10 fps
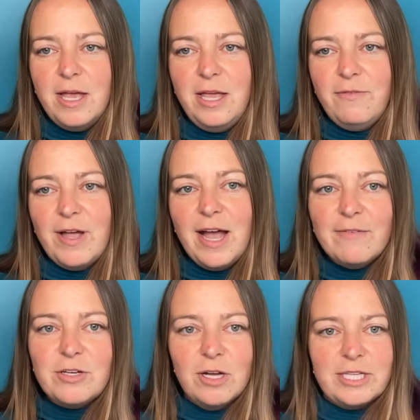If I have
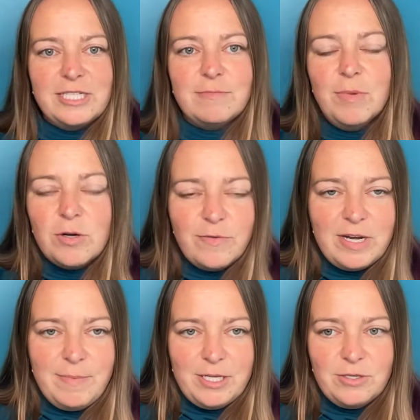a dog that isn't
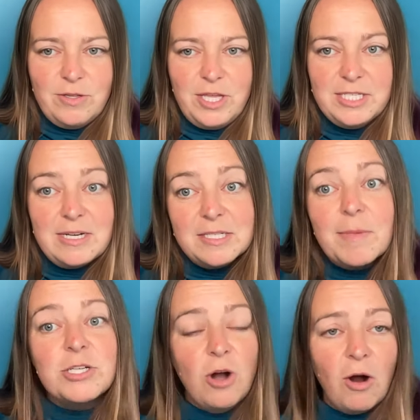motivated by certain things, it is
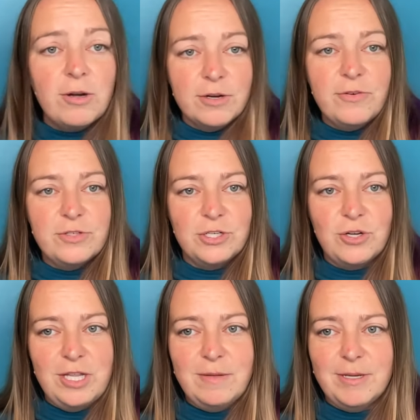much harder to
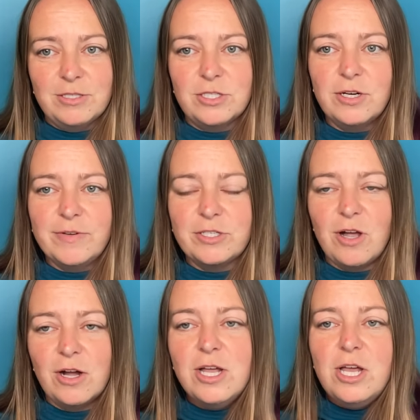train them as a service
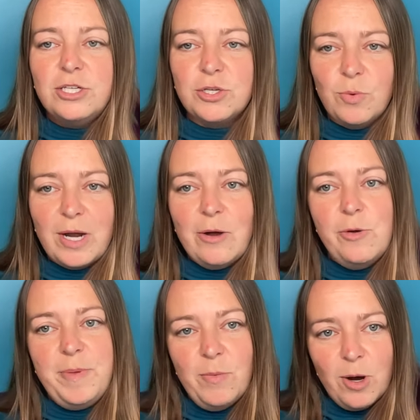dog. So what I
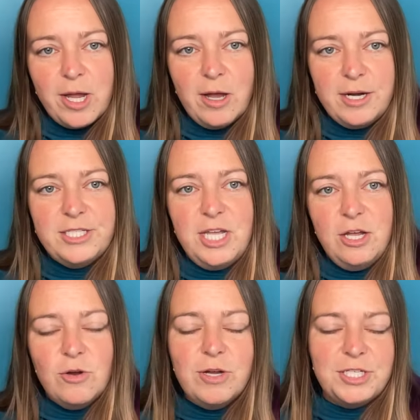would be working on is
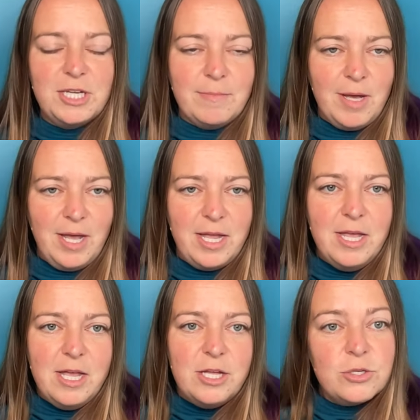increasing my
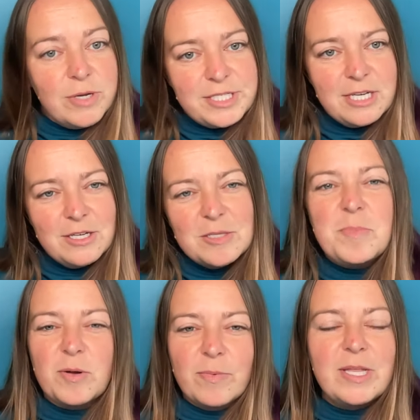toy skills,
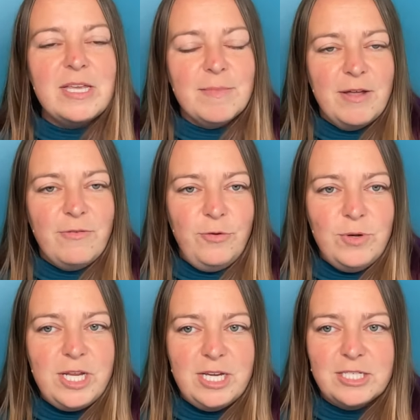but really my
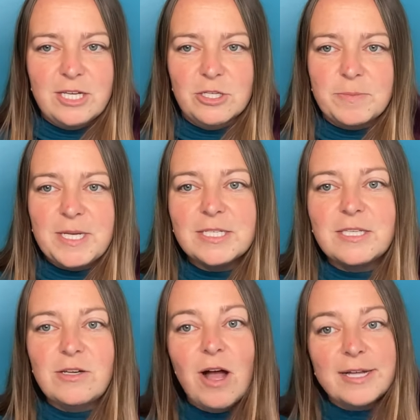food eating skills, because
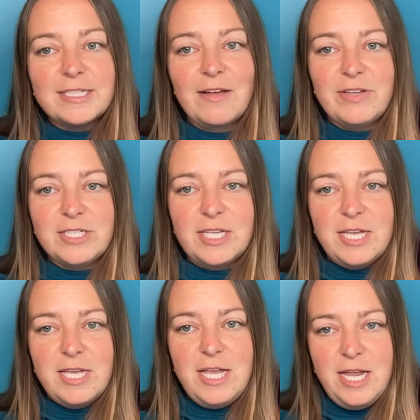the dog is
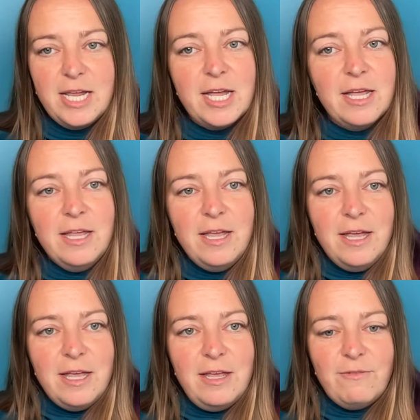obviously eating
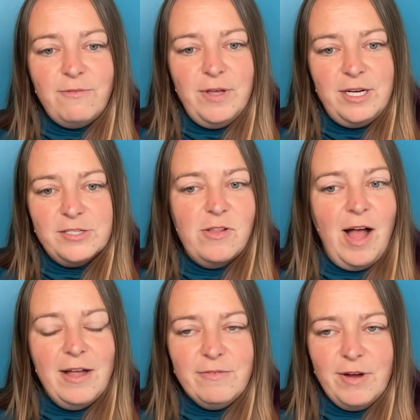if it is
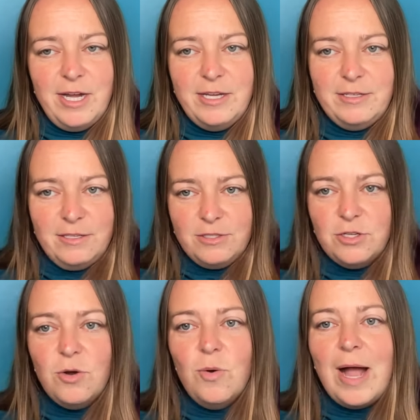alive, right?
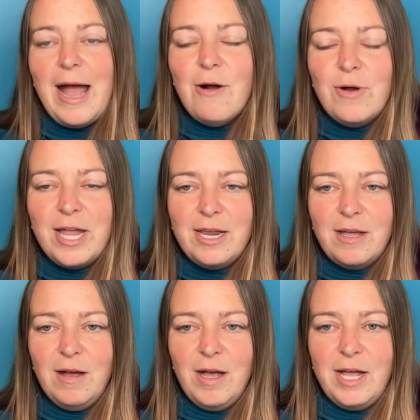So how
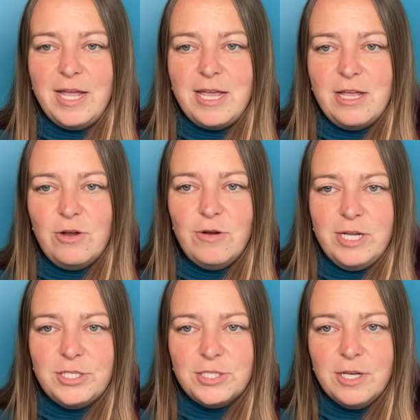can I
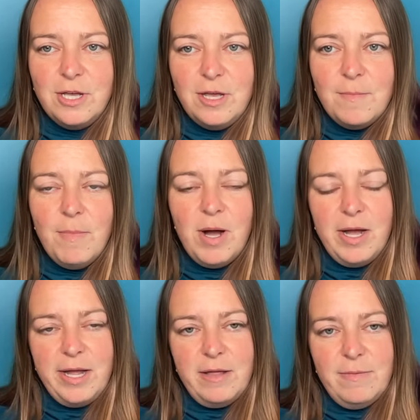increase
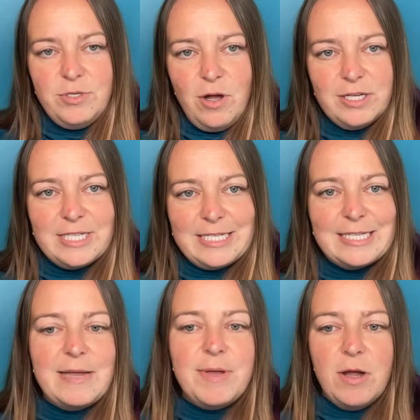my dog's
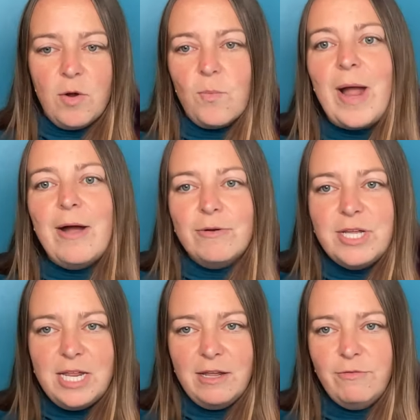excitement
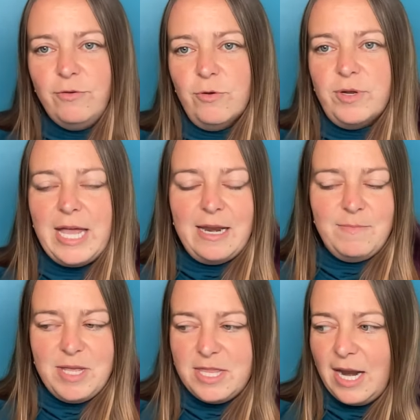around eating food? Can
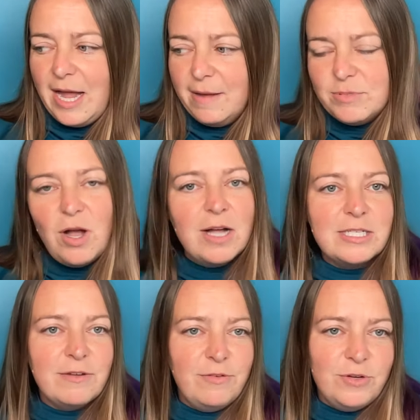it be that I am
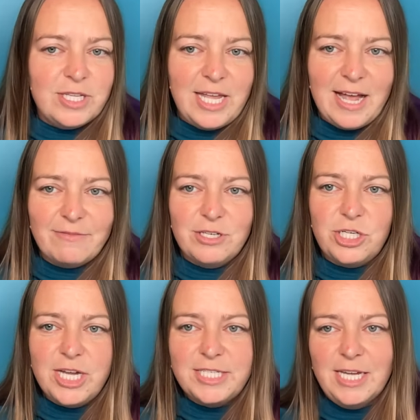tossing food and they have to
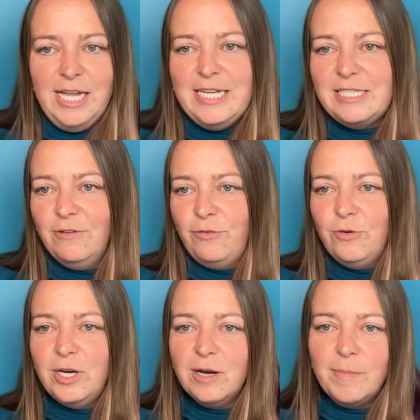chase it? Is the
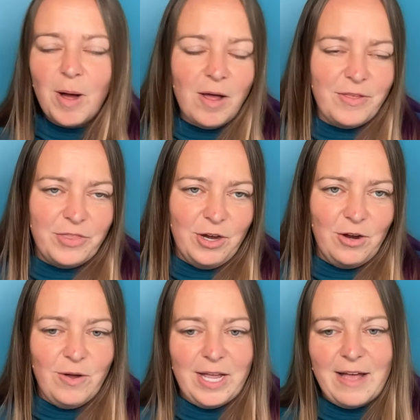food in a ball that they're
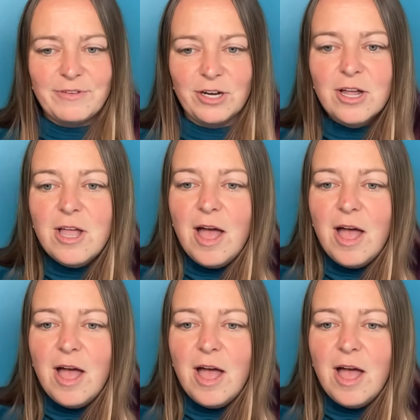going after?